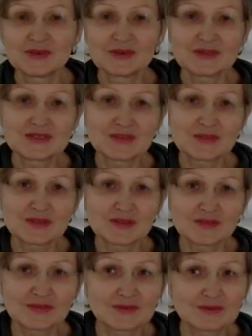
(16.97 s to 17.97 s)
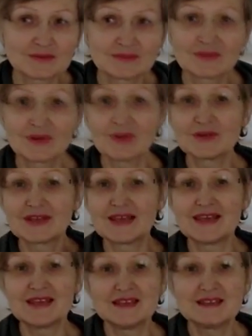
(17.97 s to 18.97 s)
something from old
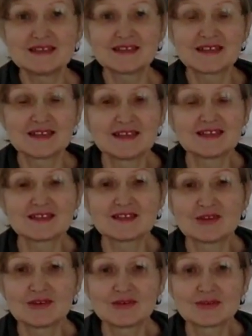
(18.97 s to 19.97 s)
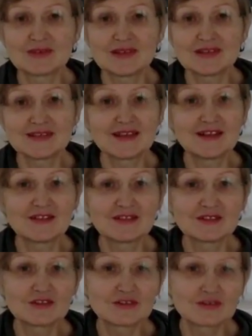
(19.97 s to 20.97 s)
age and it's not really telling the
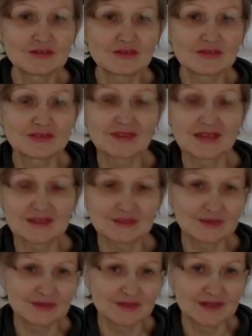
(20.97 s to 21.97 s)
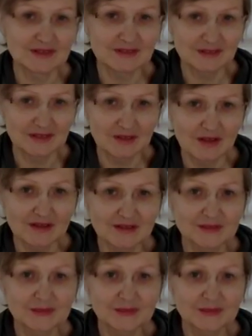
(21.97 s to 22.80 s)
truth? That's what you hear a lot.